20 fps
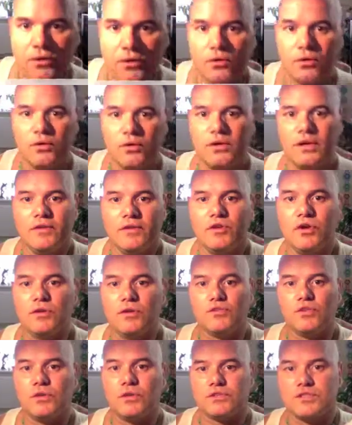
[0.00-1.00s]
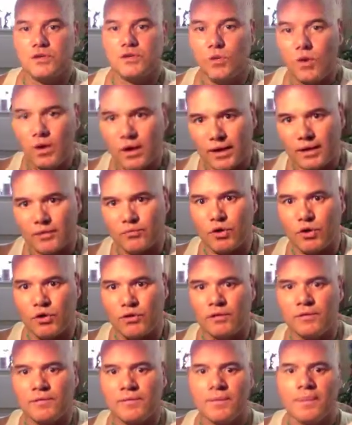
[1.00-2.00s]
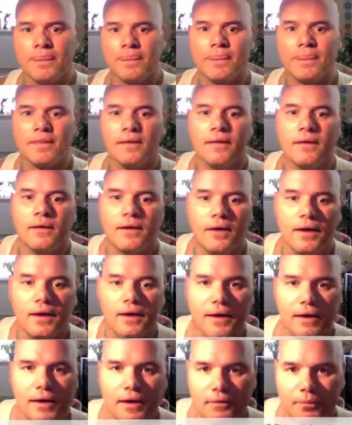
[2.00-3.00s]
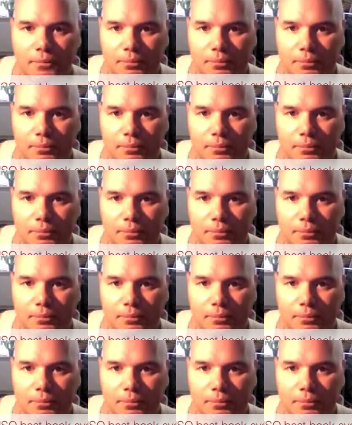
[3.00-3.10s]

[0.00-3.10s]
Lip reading: wrong. But Dr. Happiness,